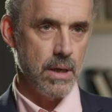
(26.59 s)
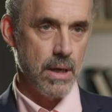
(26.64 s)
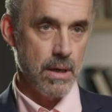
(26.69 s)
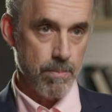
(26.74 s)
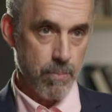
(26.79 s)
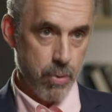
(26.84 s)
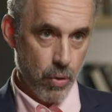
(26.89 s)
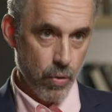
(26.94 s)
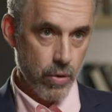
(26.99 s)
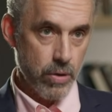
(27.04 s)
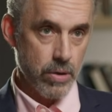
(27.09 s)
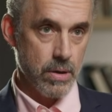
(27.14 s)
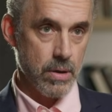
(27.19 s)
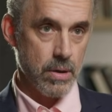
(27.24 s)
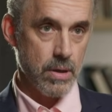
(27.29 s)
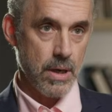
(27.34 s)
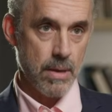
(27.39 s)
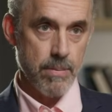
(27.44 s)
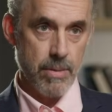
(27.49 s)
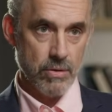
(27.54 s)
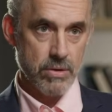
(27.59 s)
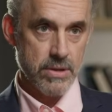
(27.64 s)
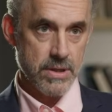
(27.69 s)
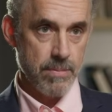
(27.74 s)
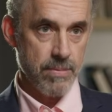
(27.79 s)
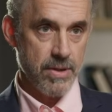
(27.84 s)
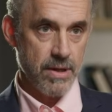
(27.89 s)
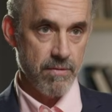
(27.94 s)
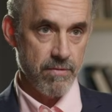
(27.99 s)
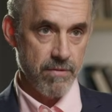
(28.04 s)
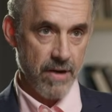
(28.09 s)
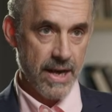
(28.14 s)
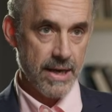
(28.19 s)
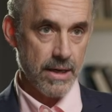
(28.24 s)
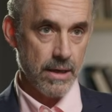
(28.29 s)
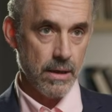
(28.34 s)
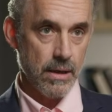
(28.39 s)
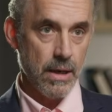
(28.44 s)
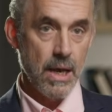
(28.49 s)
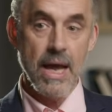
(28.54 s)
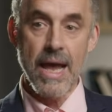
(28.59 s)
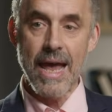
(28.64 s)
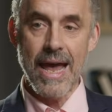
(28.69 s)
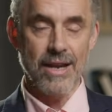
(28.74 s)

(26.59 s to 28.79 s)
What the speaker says: important about something vital,